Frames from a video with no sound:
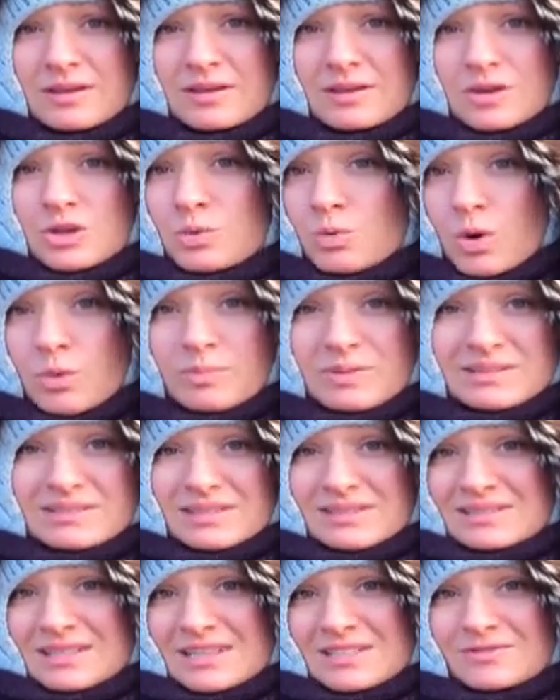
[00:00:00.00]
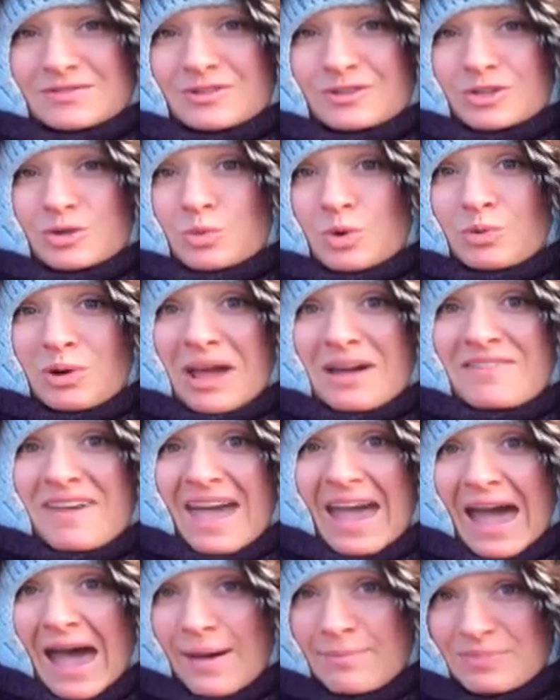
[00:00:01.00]
you won't be successful. You won't have
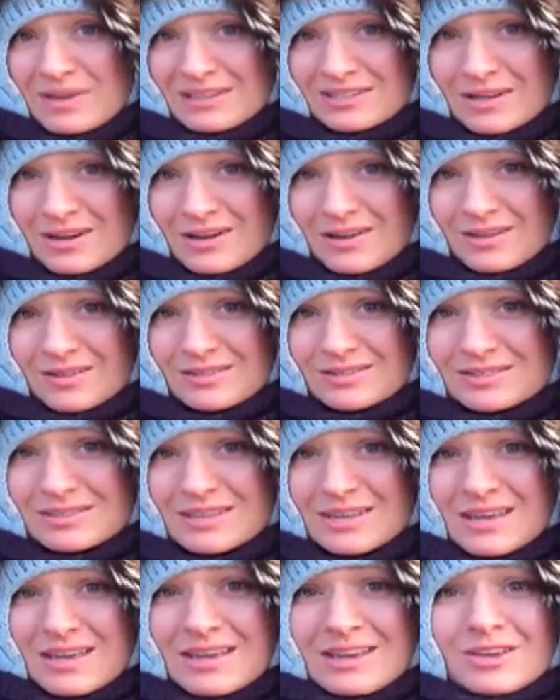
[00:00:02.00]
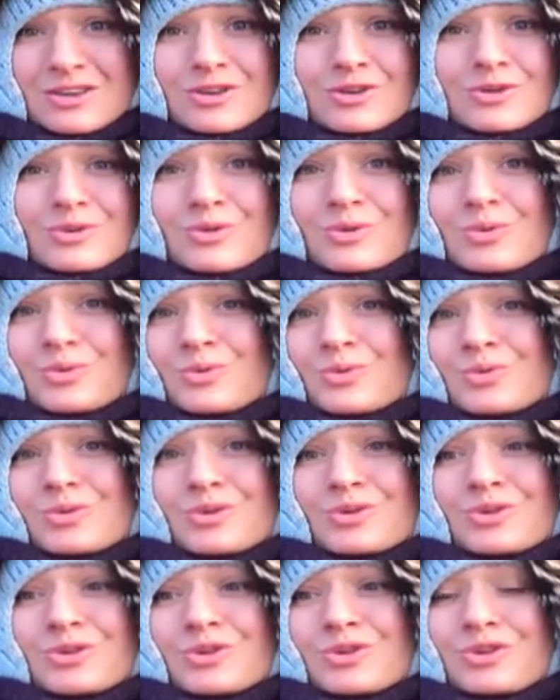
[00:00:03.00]
happy dogs.
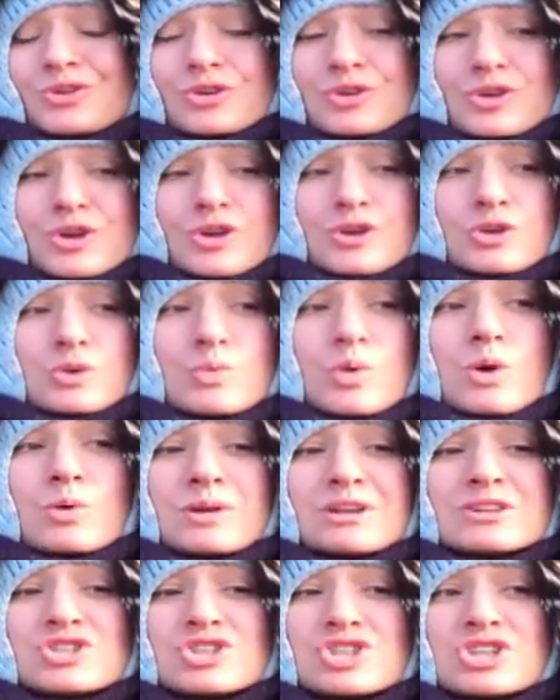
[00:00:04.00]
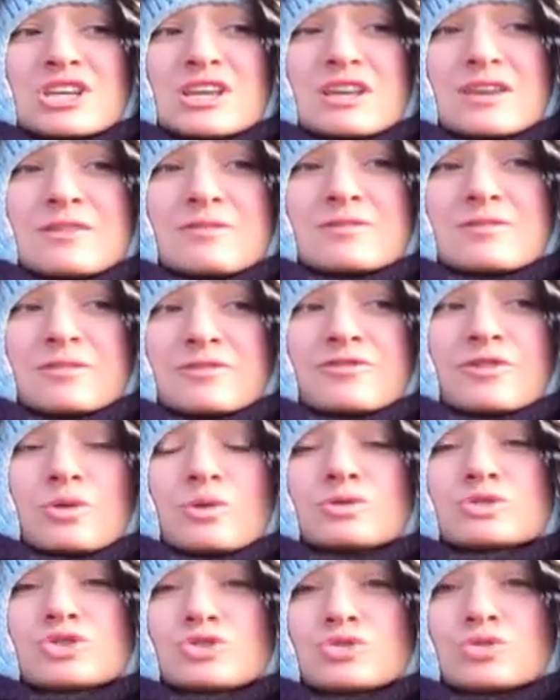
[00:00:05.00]
You won't achieve the
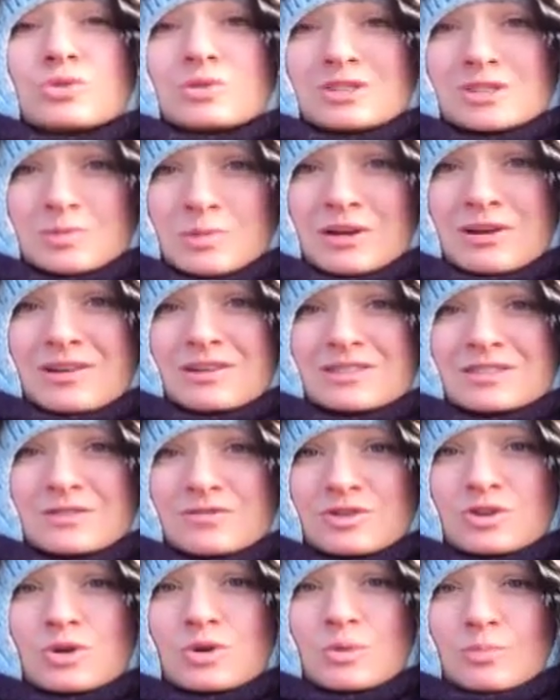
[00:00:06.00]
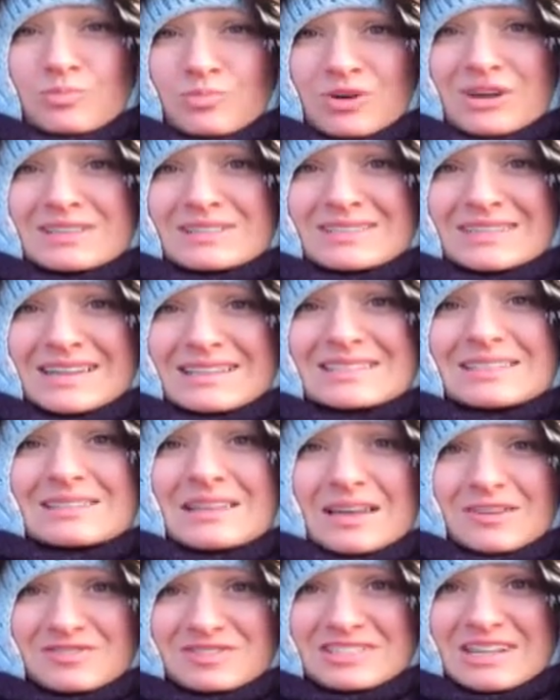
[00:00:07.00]
full, true experience if you don't embrace it as a
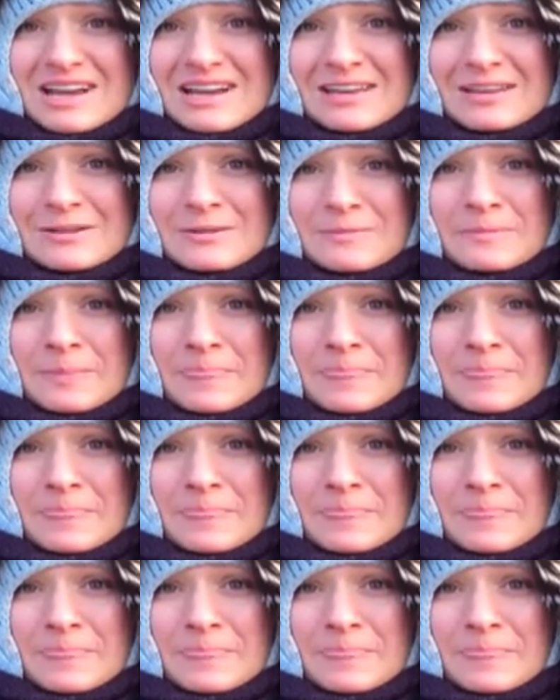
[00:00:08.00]
lifestyle,